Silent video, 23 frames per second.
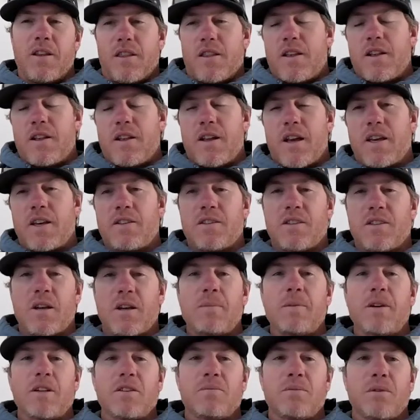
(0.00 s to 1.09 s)
and then I guess
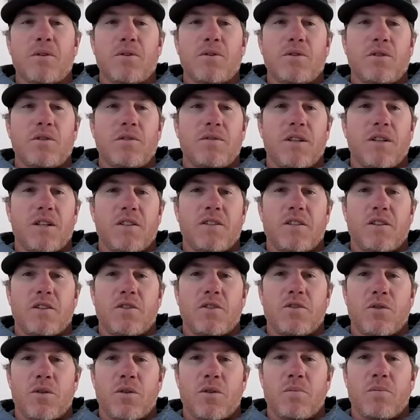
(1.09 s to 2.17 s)
some explosiveness and
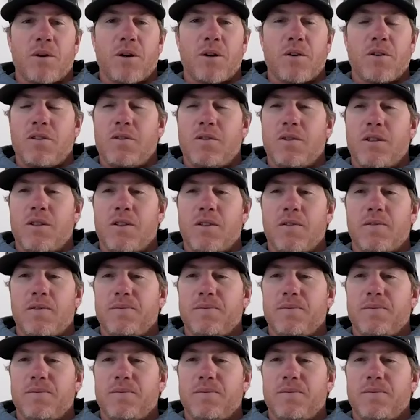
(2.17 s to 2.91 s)
short bursts.